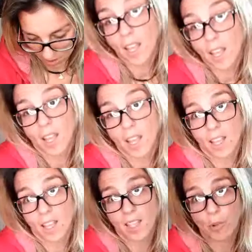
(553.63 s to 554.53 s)
and the
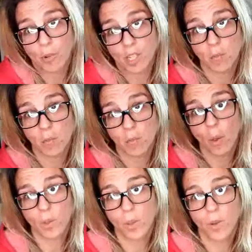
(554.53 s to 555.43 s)
Empress with
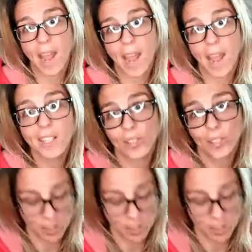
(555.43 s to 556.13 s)
her back turned.